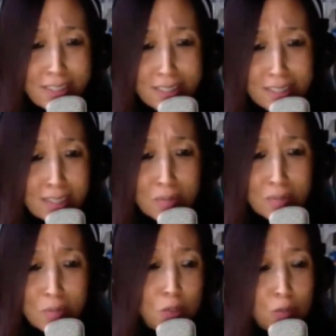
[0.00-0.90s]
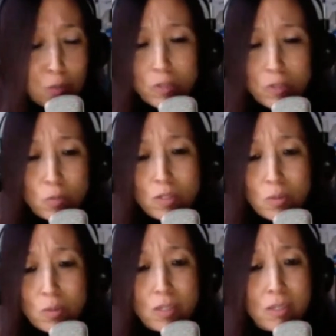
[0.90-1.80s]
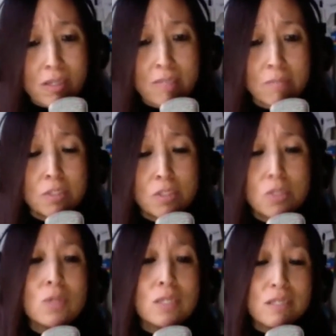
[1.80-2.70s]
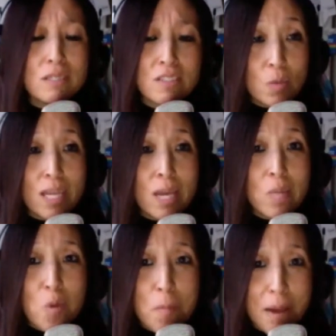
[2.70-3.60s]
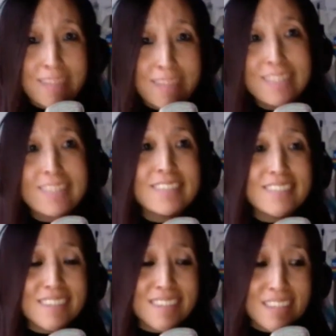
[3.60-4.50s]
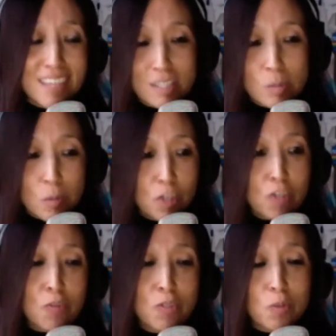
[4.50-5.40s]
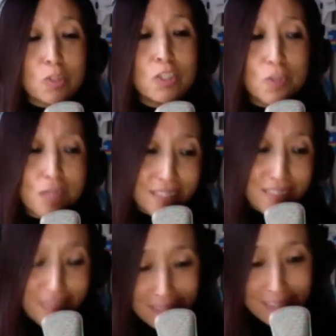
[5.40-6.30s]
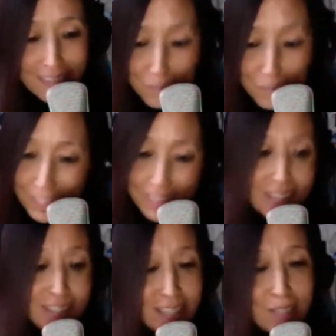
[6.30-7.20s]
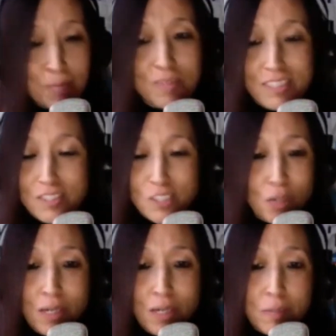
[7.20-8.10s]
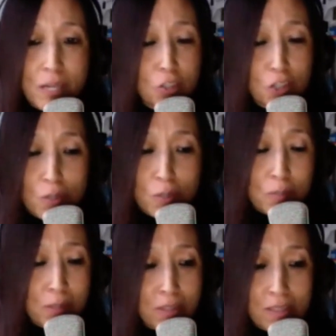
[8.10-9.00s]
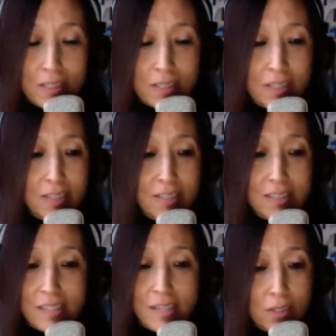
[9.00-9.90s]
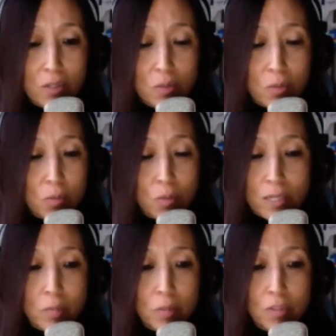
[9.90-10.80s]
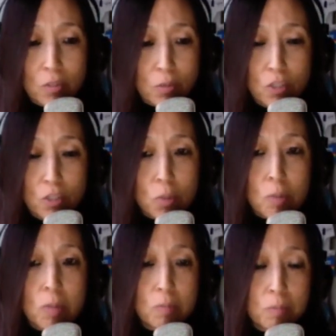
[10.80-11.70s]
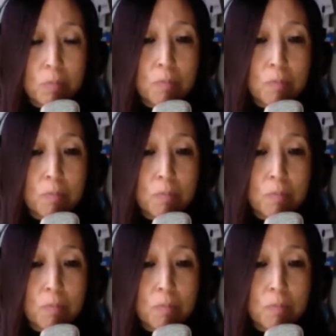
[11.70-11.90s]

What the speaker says: This is the most important work we can be doing. When I'm reminded that that's part of what we're doing, then I'm like, yes, I'm going to show up. I'll show up as long as, we're able to reach people.